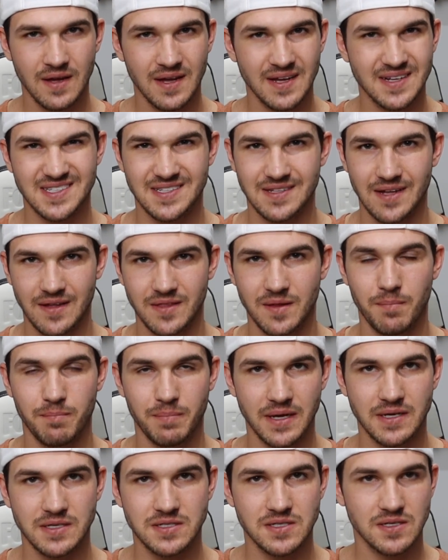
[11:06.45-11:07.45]
It's not the
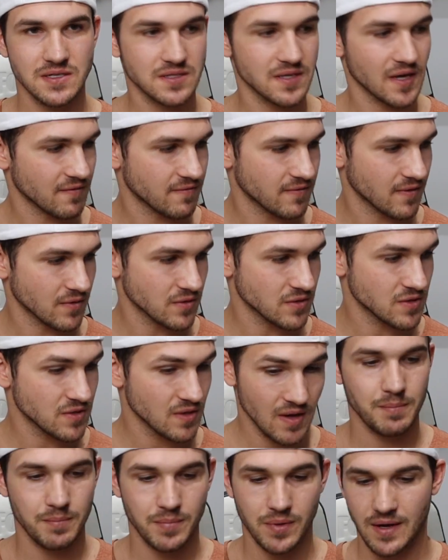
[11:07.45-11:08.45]
bassiest headphones,
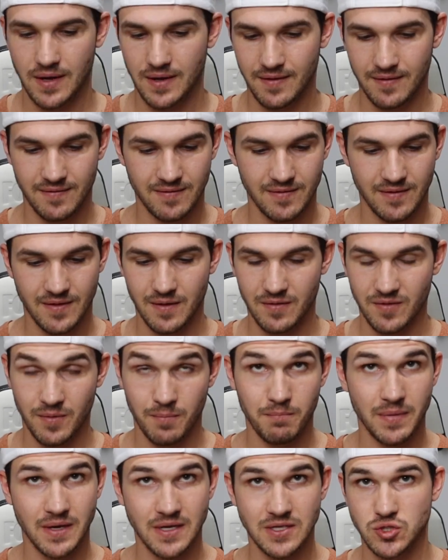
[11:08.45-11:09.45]
but the
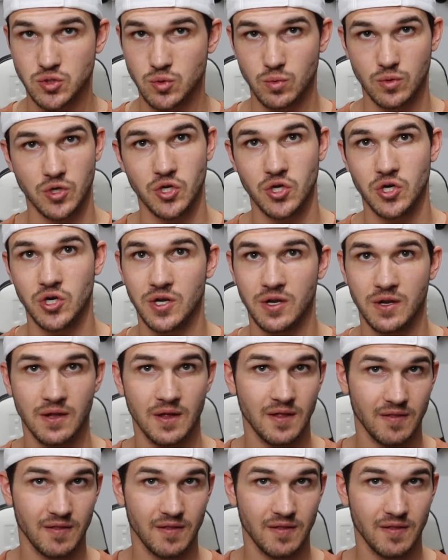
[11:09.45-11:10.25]
mids were good.